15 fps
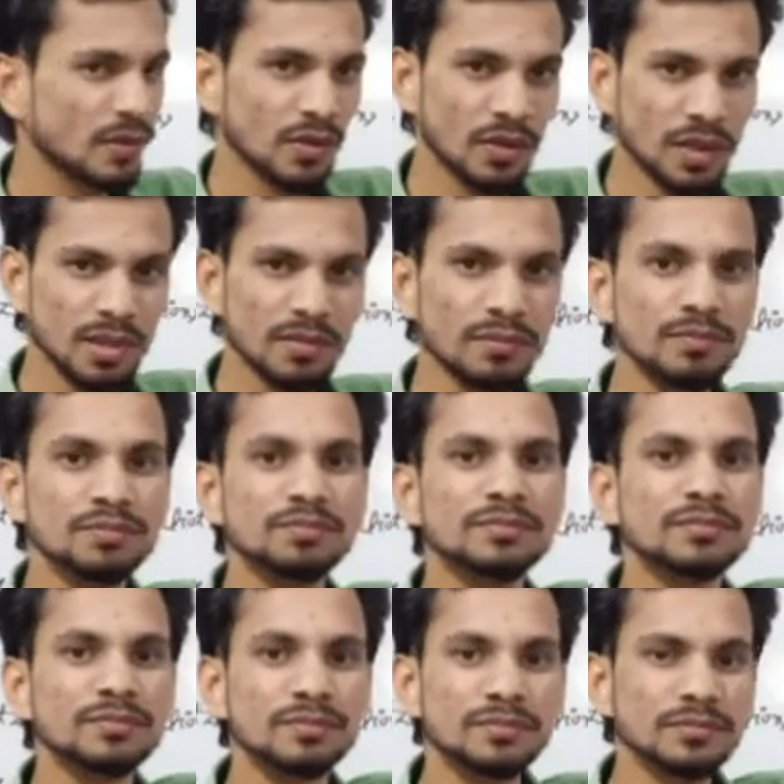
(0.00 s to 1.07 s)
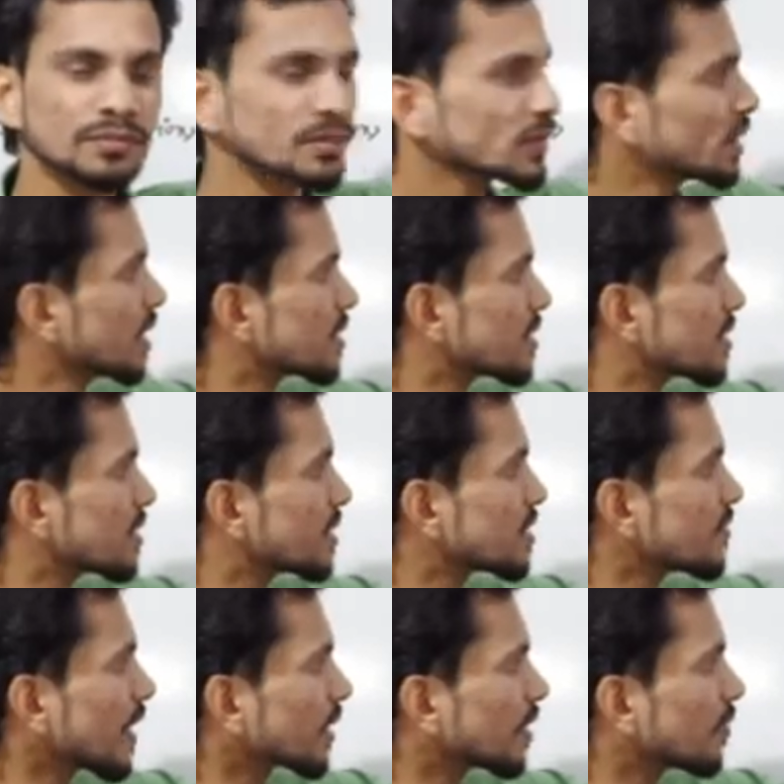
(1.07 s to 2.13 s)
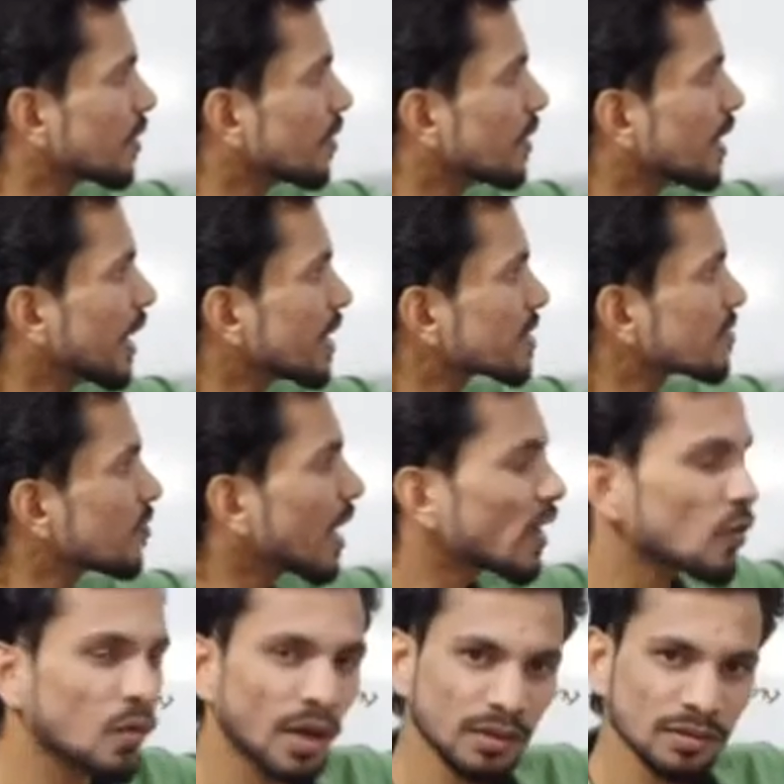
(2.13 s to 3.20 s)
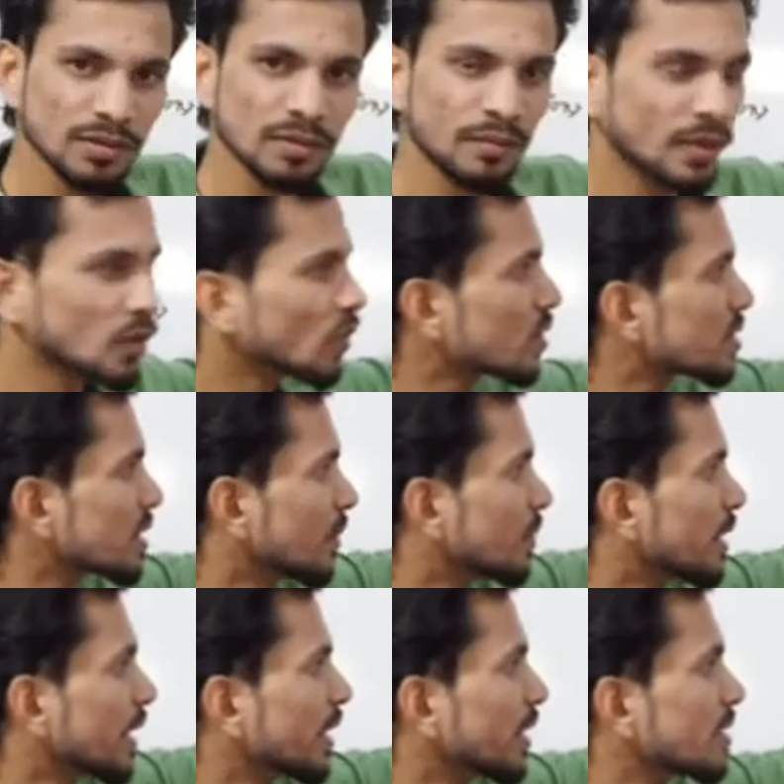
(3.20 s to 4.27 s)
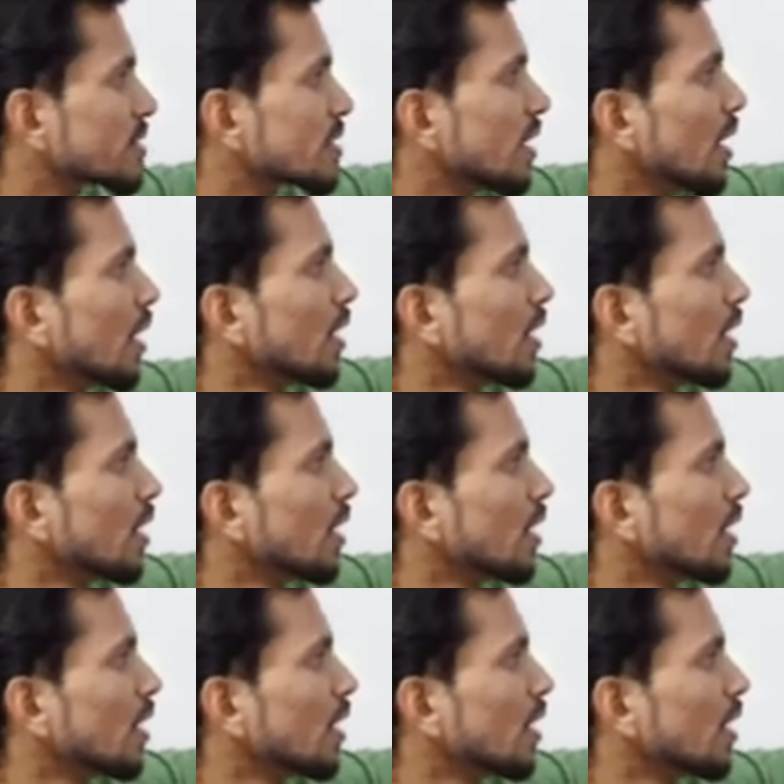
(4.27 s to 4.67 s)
Okay, this factor will be less y1 because something is